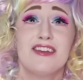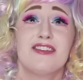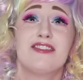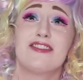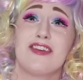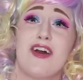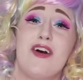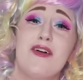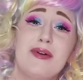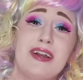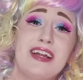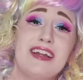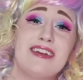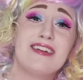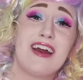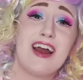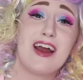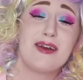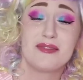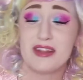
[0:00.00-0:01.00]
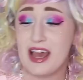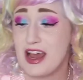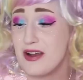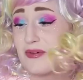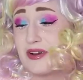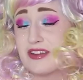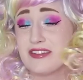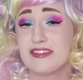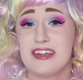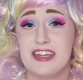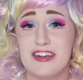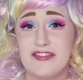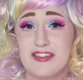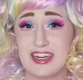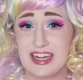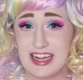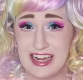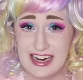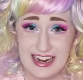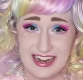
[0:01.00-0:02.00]
so many times. I wasn't
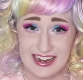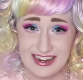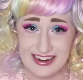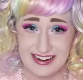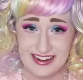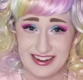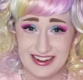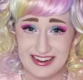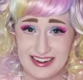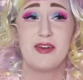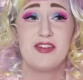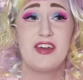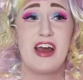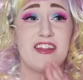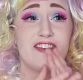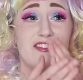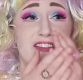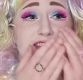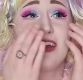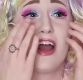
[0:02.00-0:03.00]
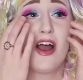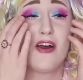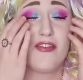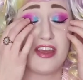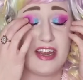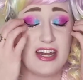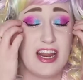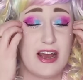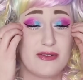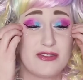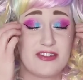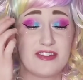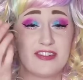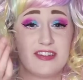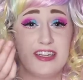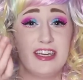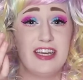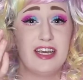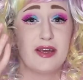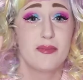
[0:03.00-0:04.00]
even in it. But that's just how they now
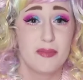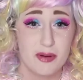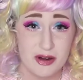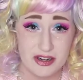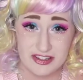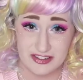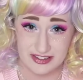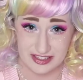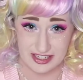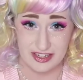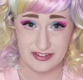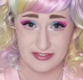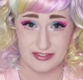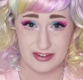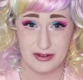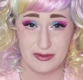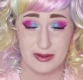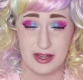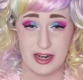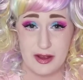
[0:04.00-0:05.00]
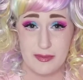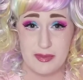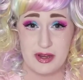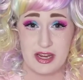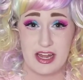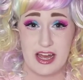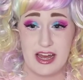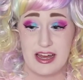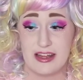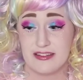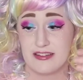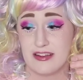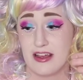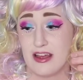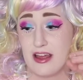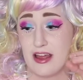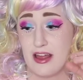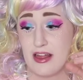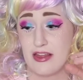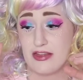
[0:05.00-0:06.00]
see and perceive Lolita because
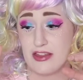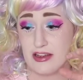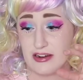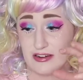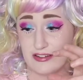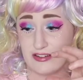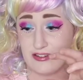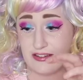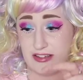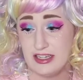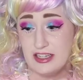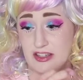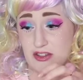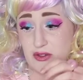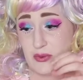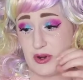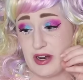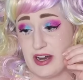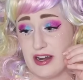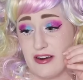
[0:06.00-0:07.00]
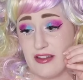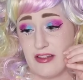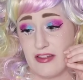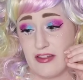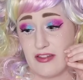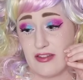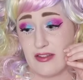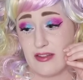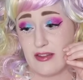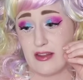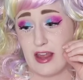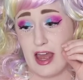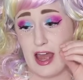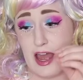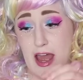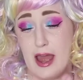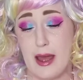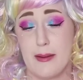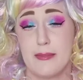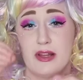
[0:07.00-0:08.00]
there's scenes where
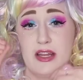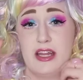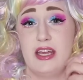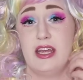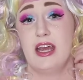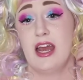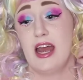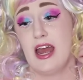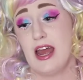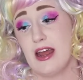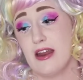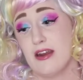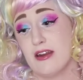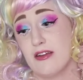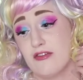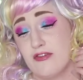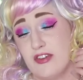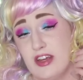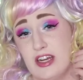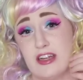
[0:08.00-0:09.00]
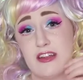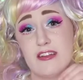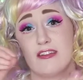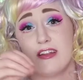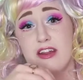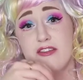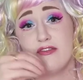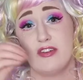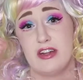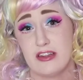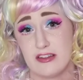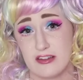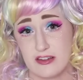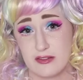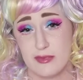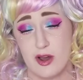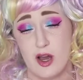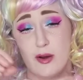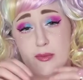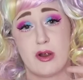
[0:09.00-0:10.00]
Emily and Venus and Venus's
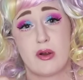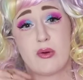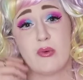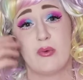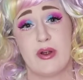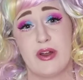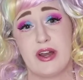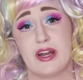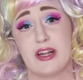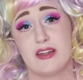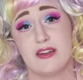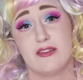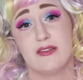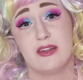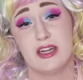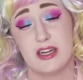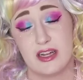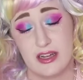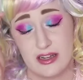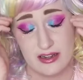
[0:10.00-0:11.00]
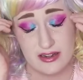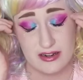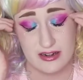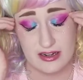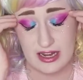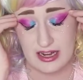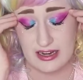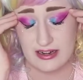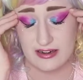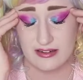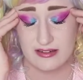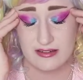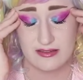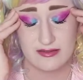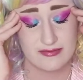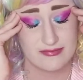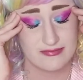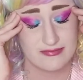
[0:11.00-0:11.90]
mom are wearing Lolita and